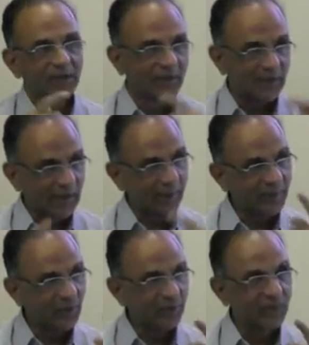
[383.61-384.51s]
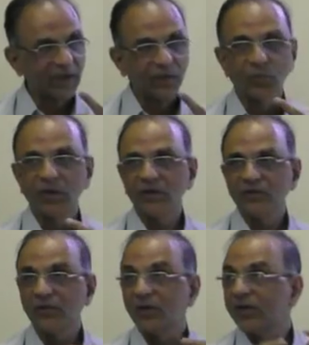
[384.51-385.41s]
The diameter of the guide wire
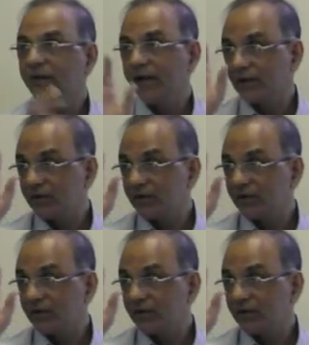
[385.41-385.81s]
is 38.